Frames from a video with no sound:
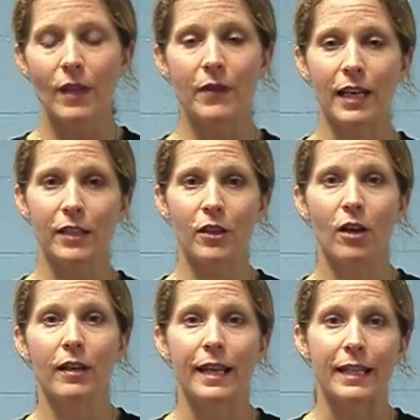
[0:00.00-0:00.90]
The next
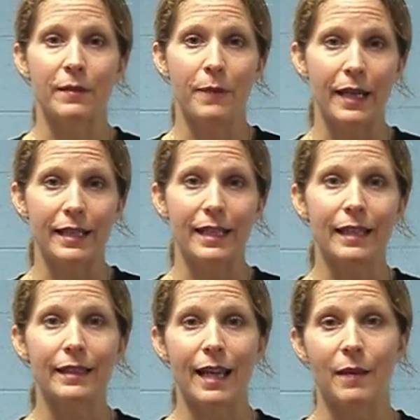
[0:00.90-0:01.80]
card is
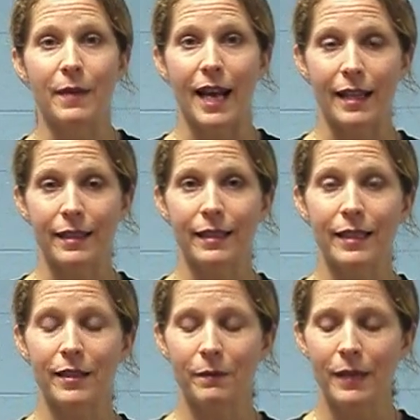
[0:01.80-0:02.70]
Benedict and
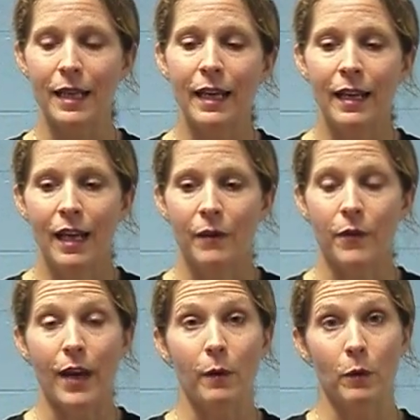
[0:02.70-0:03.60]
Monasticism. And
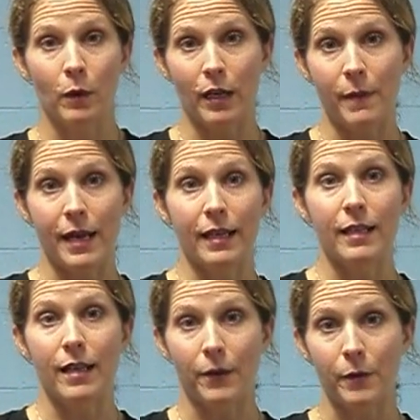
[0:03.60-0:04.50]
for that one, we're going to make
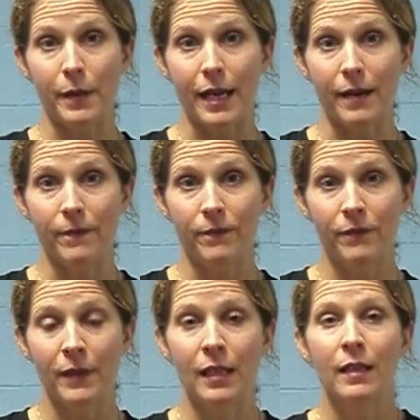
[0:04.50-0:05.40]
another B,
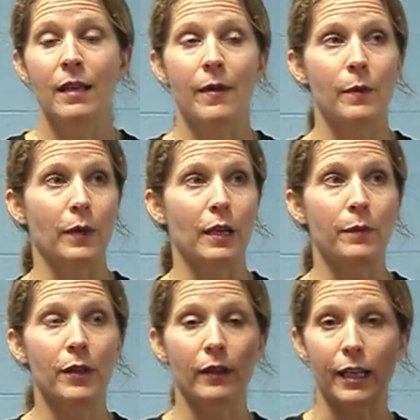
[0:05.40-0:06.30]
and then we're going
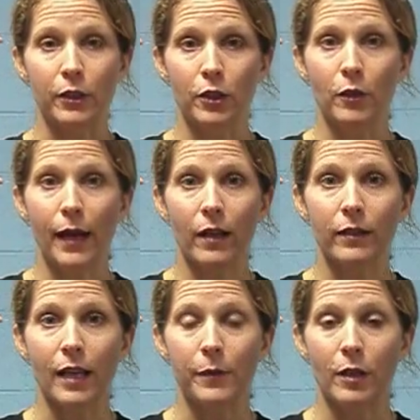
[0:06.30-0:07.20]
to put two
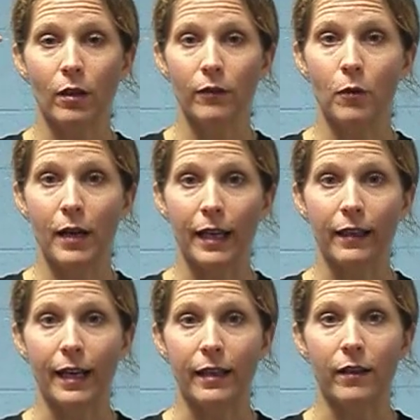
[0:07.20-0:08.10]
L's up near our forehead,
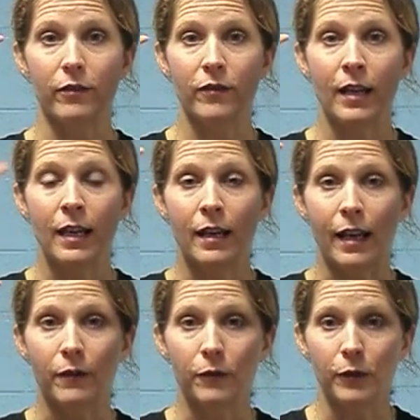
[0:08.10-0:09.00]
kind of,
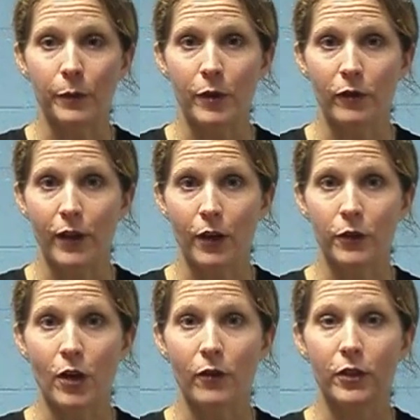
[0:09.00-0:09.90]
and flip your
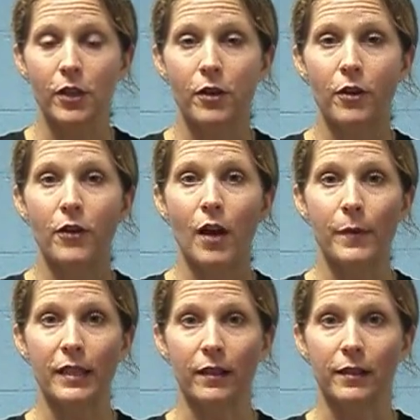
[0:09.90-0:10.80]
fingers over so your
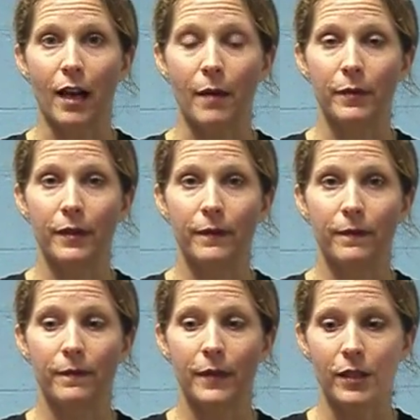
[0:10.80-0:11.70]
thumb is on top.
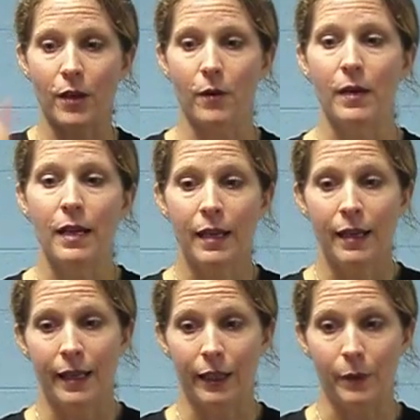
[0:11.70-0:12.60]
So
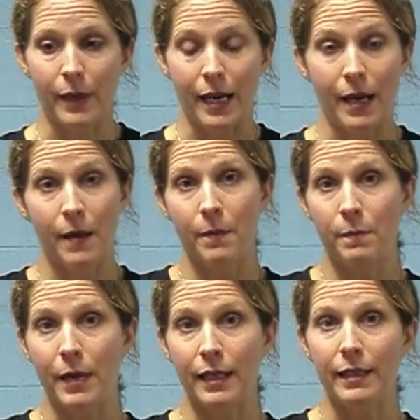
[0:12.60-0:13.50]
it'll be
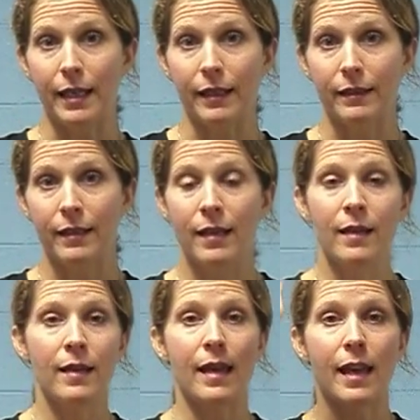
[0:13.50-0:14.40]
Benedict
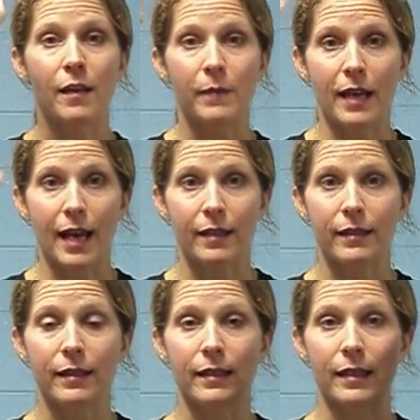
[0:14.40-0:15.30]
and
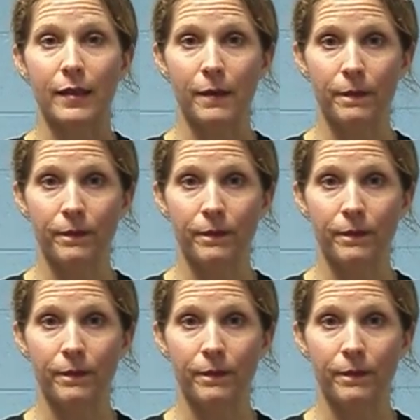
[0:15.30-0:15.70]
Monasticism.